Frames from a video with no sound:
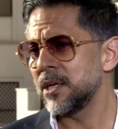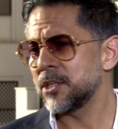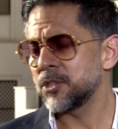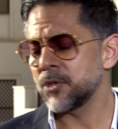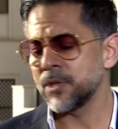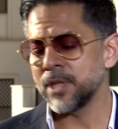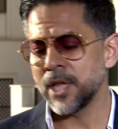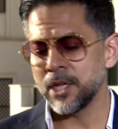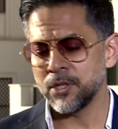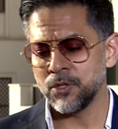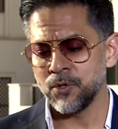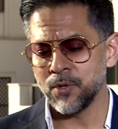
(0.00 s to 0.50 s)
mm.
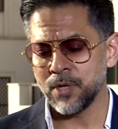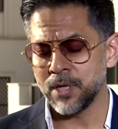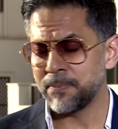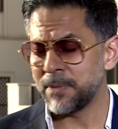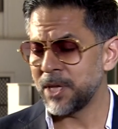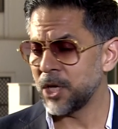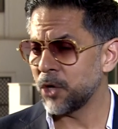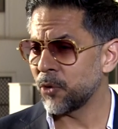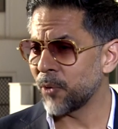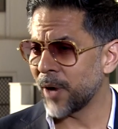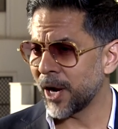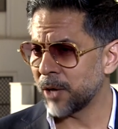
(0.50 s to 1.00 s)
so that you can
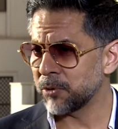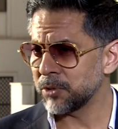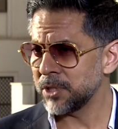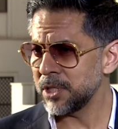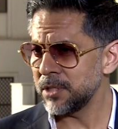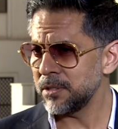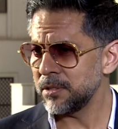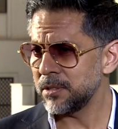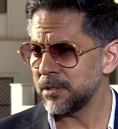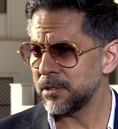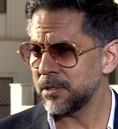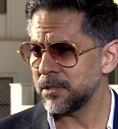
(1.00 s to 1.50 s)
be
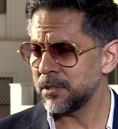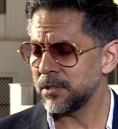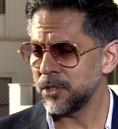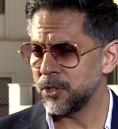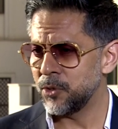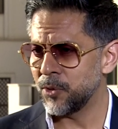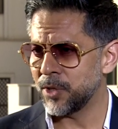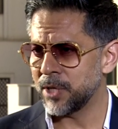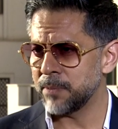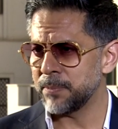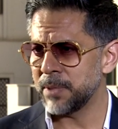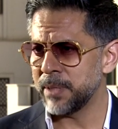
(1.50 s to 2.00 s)
grounded,
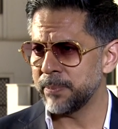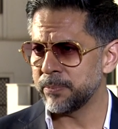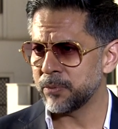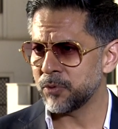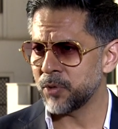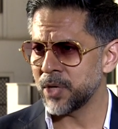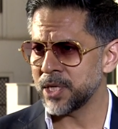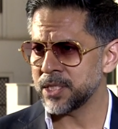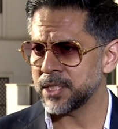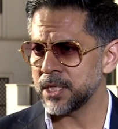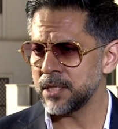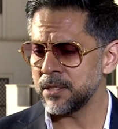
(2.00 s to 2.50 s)
you can be
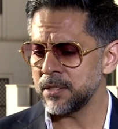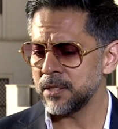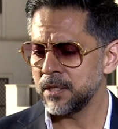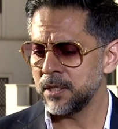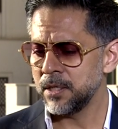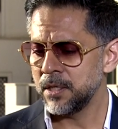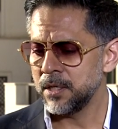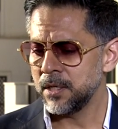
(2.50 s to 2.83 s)
present,